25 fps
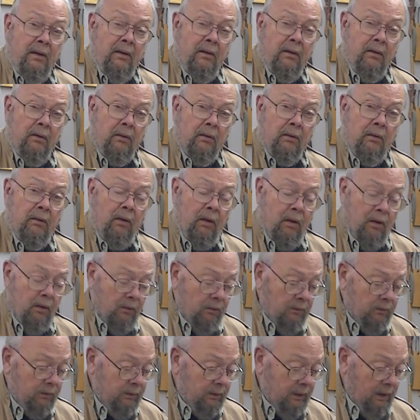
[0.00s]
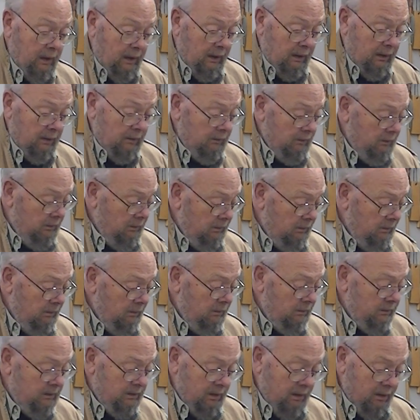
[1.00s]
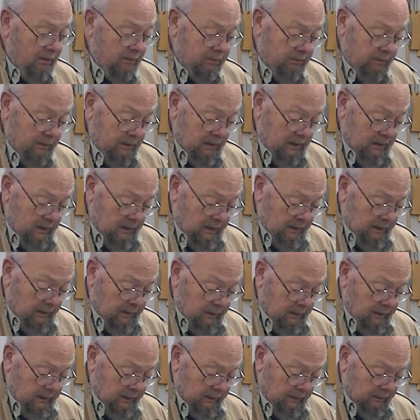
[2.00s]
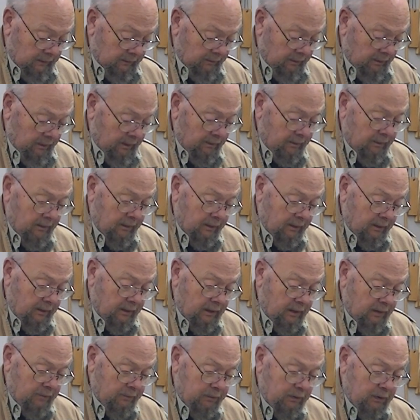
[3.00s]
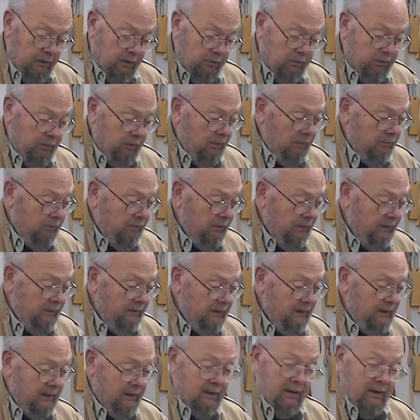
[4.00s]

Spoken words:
your clothes and stuff is likely to keep you from freezing to